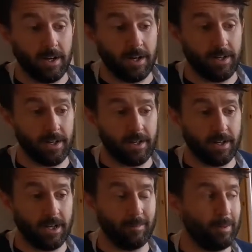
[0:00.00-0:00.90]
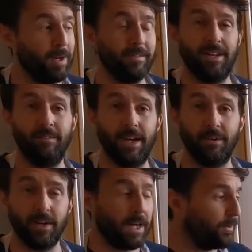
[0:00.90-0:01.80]
And then I might even leave it
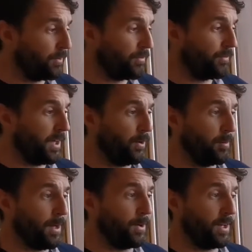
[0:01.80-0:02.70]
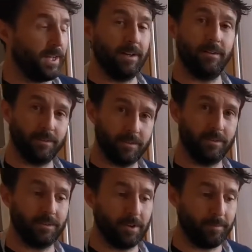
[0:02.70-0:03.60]
out on the balcony,
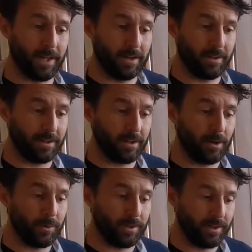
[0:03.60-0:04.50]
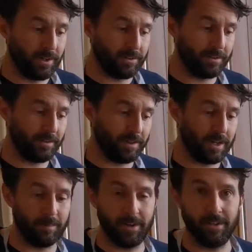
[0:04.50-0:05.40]
top down in the cold, and just give it a
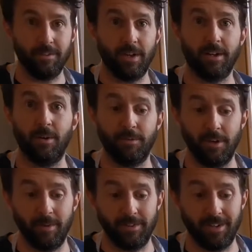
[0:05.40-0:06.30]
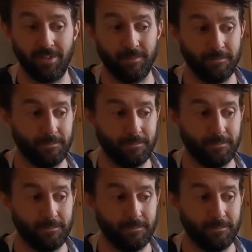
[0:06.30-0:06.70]
couple of days of like cold fermentation.